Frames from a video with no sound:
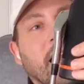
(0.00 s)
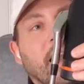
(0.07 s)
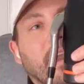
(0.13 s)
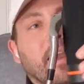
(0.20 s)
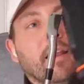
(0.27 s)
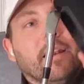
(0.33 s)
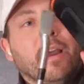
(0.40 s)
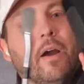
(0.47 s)

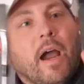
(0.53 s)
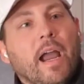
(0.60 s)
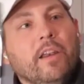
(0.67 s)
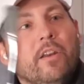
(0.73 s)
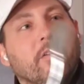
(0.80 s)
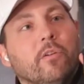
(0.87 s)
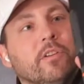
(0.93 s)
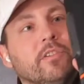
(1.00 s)
And
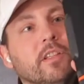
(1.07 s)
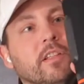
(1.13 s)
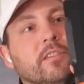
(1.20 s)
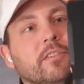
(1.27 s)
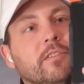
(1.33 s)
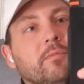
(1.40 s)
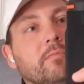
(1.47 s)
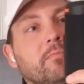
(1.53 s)
I noticed
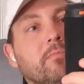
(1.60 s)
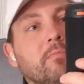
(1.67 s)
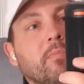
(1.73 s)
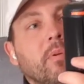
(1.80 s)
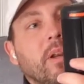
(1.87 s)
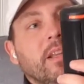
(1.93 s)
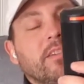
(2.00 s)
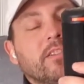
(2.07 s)
it's
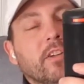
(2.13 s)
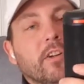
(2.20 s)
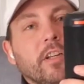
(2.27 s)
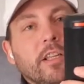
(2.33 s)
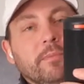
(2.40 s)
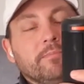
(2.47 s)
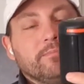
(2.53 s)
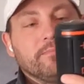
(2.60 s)
pretty
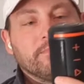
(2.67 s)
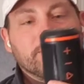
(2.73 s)
sturdy.